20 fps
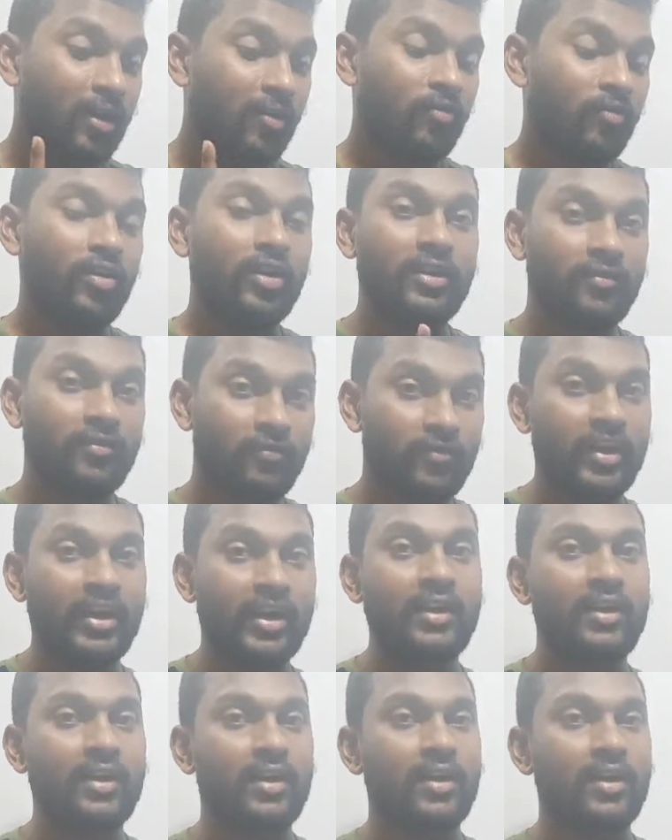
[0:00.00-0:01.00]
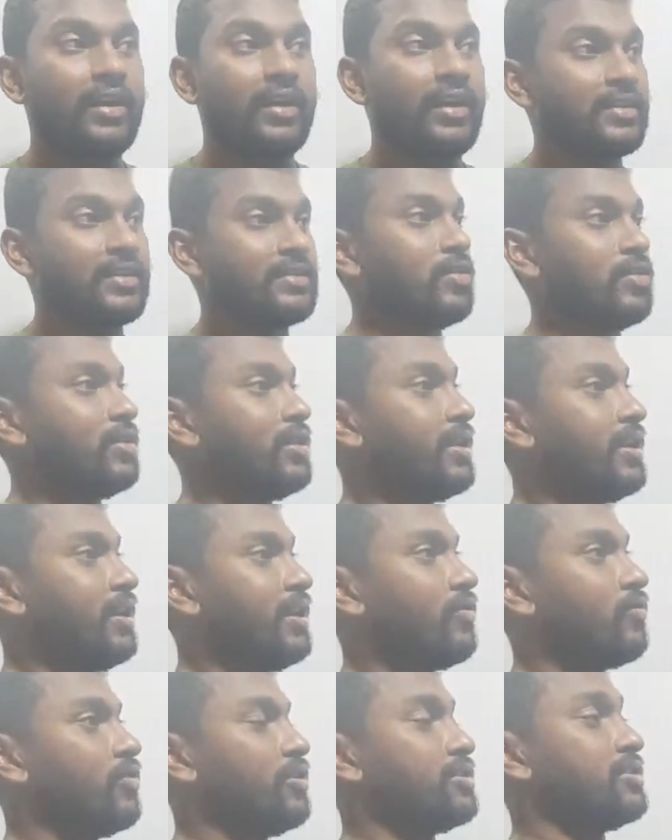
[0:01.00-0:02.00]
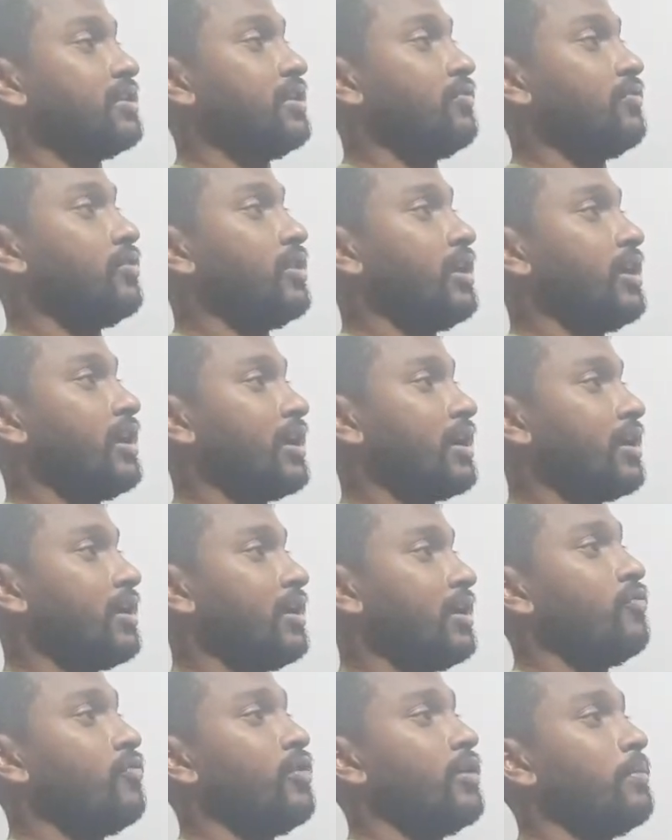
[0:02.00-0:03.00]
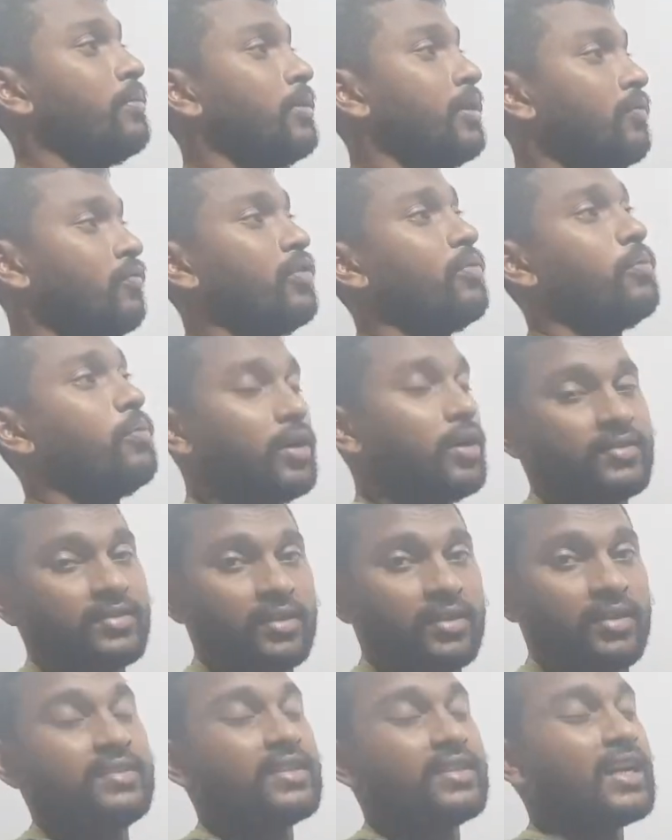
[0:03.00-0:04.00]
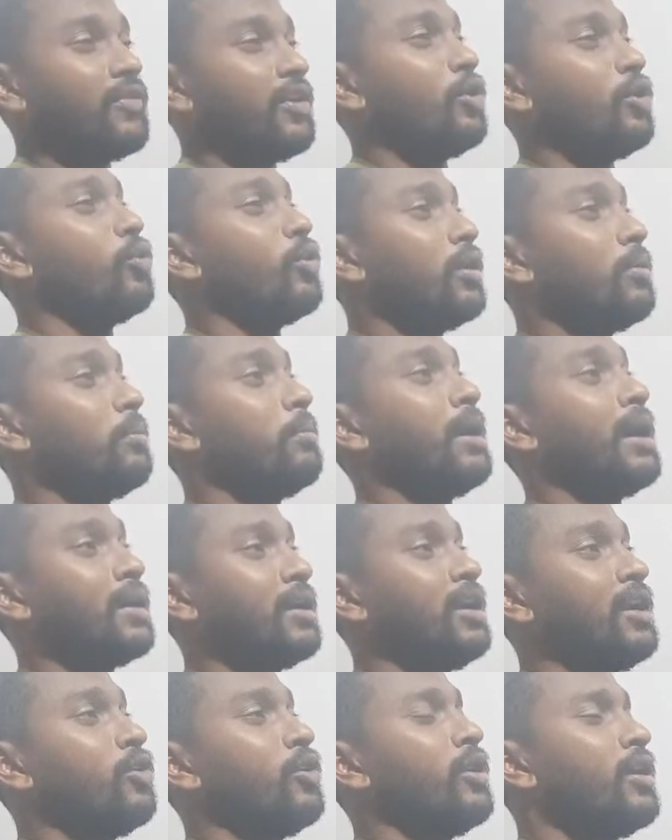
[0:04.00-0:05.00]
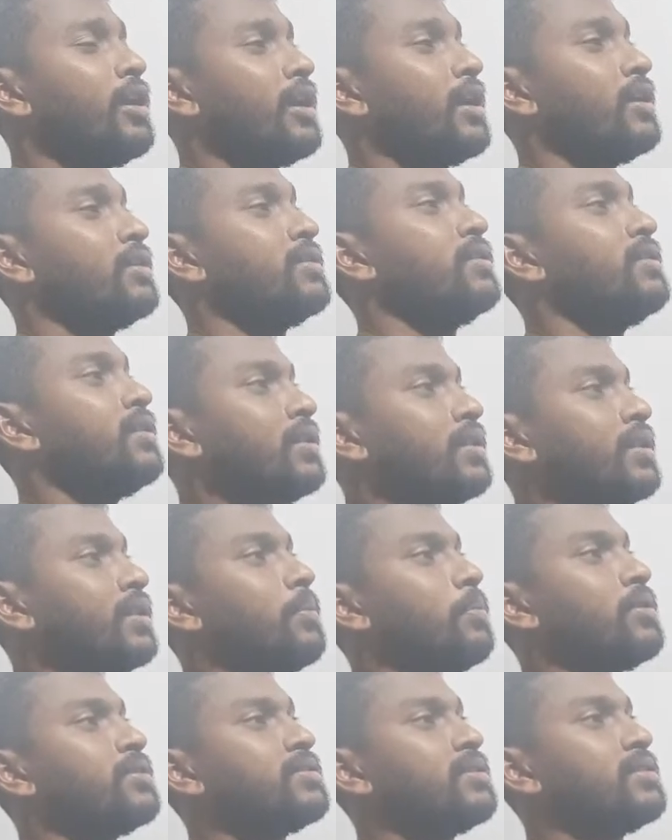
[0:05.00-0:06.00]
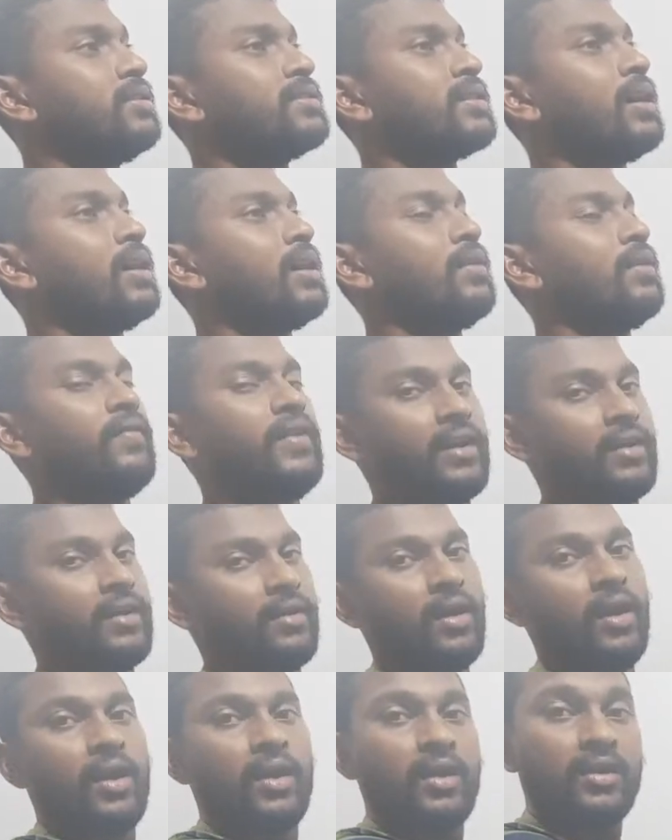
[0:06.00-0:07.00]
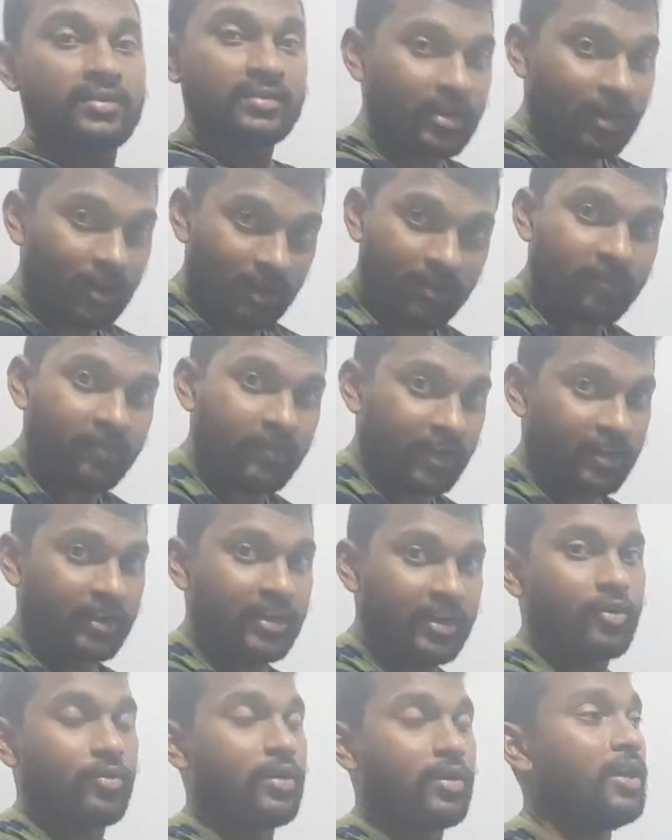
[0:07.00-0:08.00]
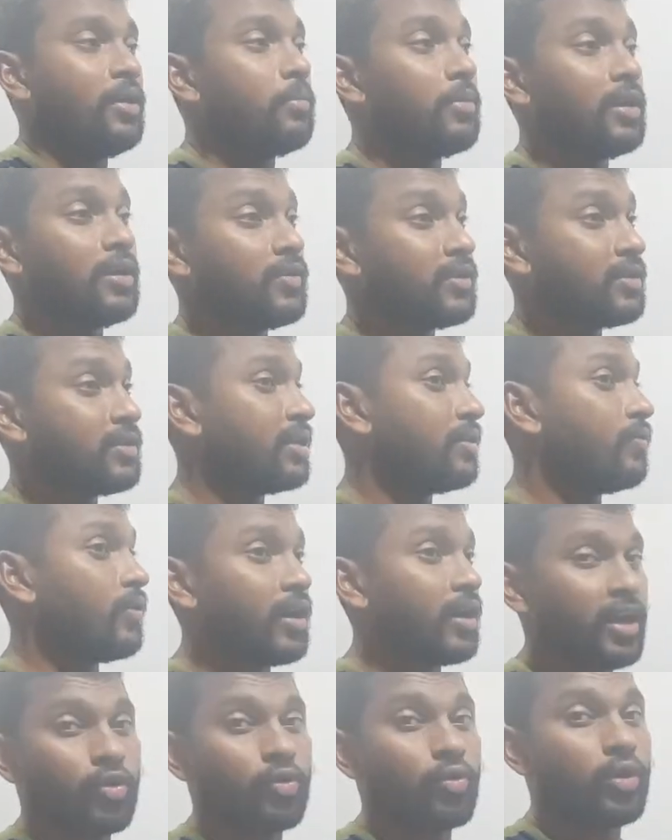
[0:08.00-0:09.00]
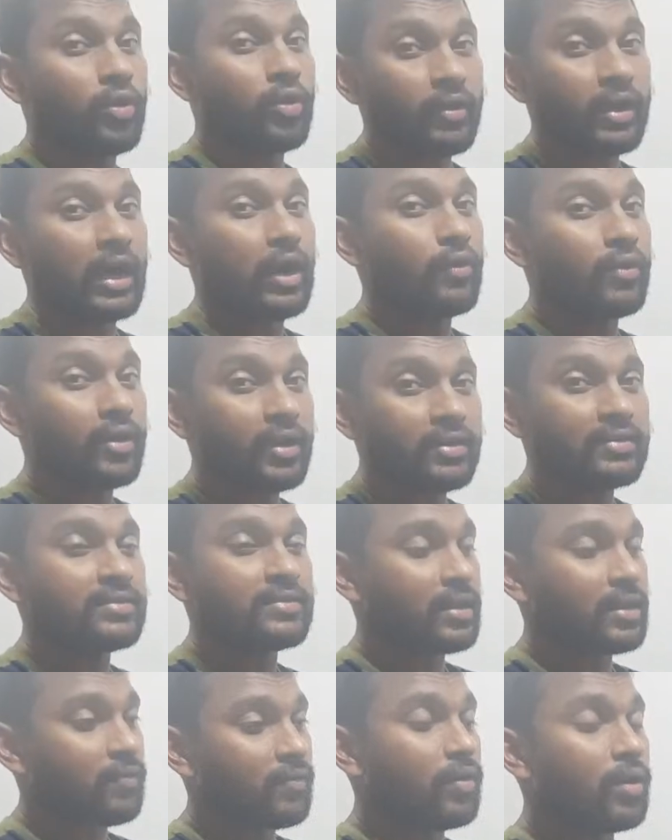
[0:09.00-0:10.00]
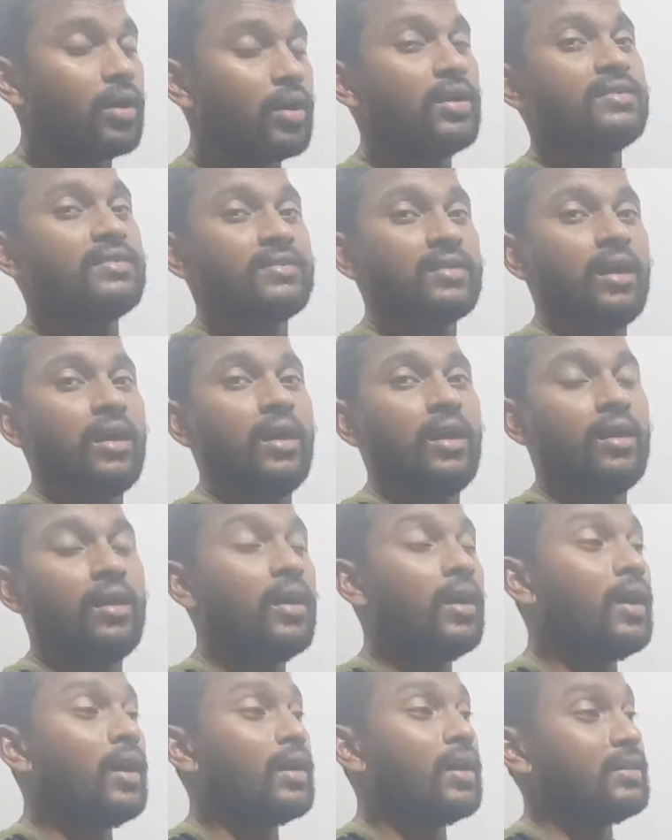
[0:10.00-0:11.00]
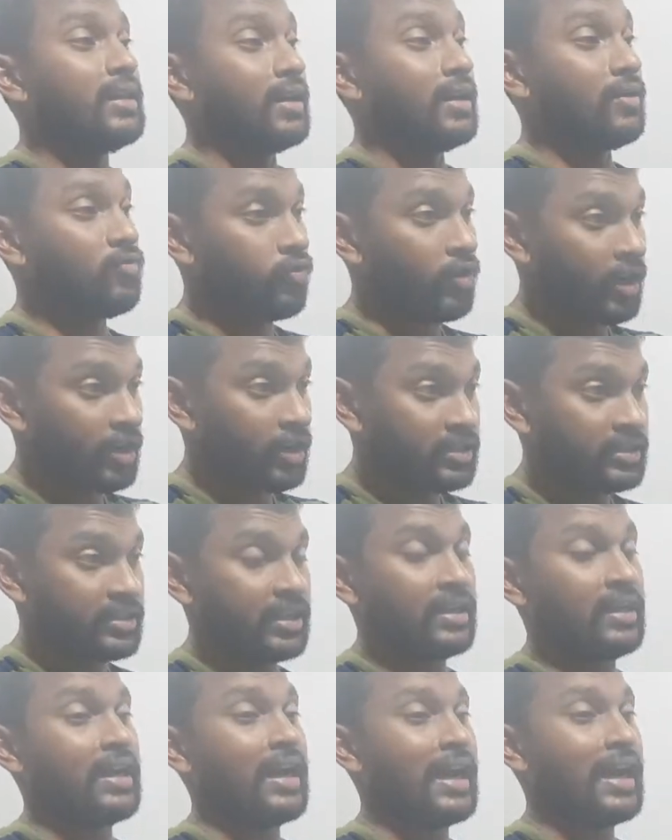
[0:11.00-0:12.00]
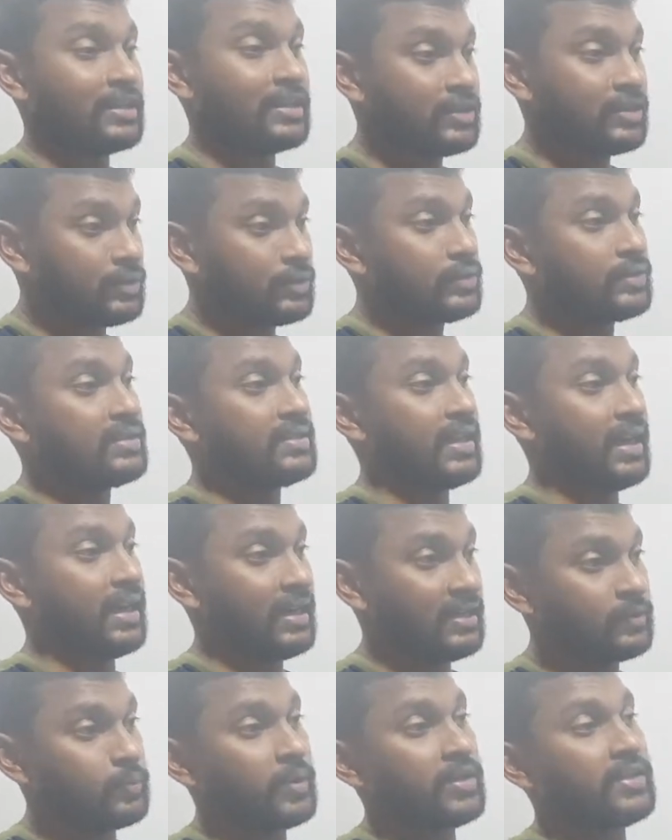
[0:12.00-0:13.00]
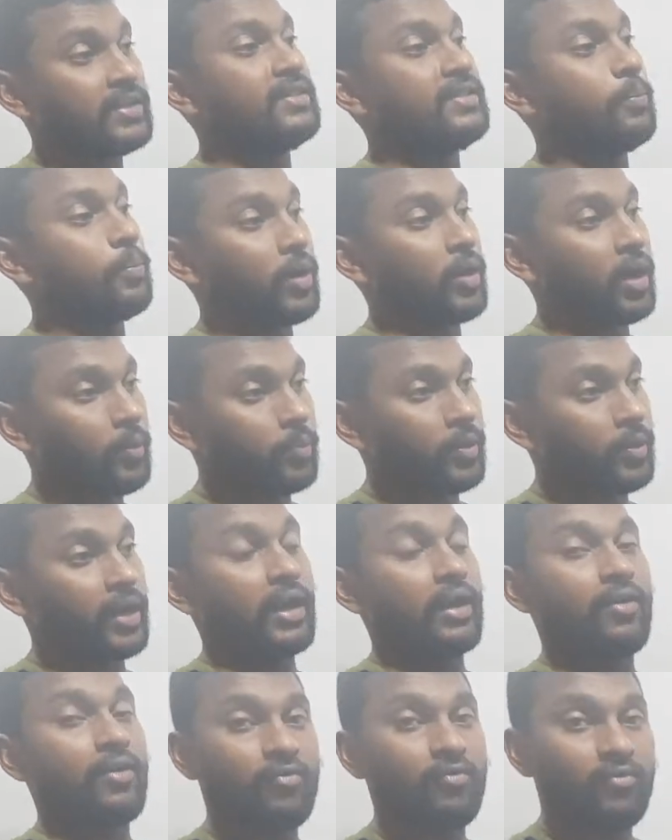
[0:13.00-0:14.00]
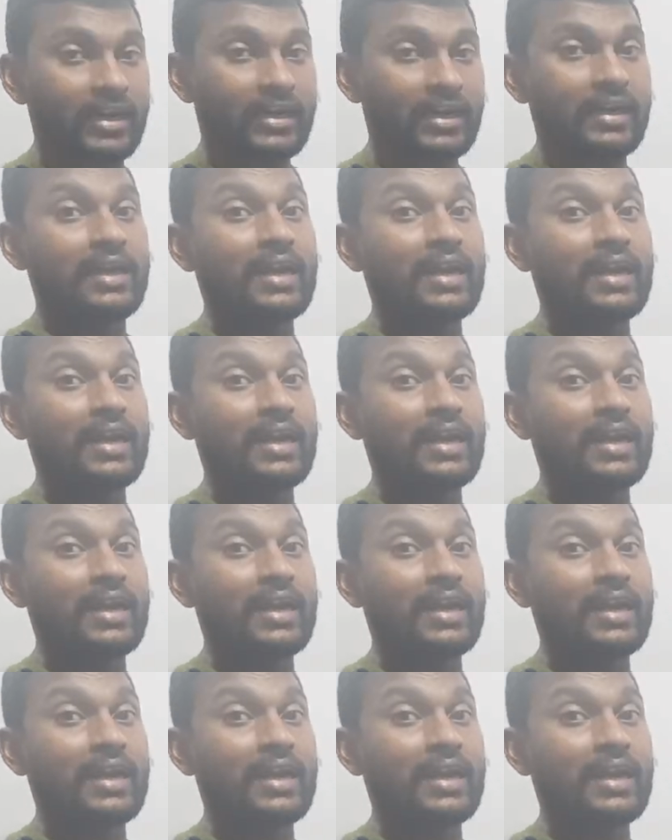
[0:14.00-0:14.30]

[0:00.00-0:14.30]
For the vector, it is not the definition. If the current, if a person is having one magnitude and direction, then that person is called a vector only. But with that, what I told you, we have to insert a word is called, that function has to satisfy the property of vector